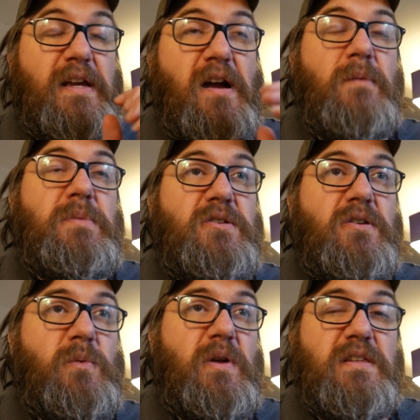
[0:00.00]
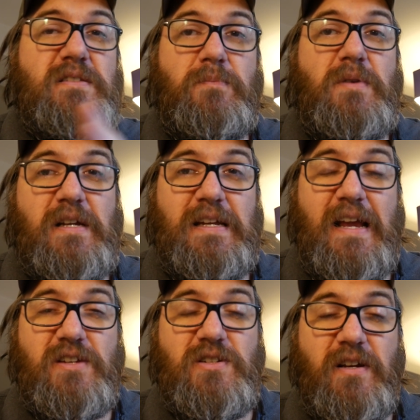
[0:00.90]
I can't be doing with is a
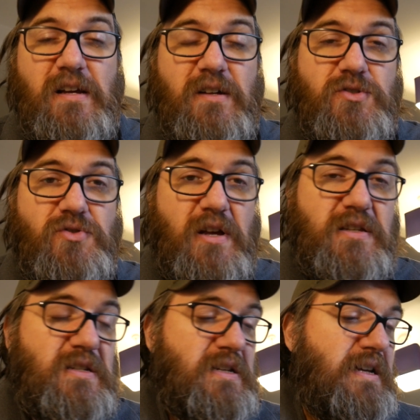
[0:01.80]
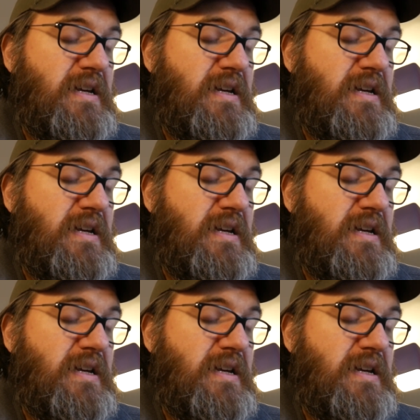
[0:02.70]
connection I can't trust.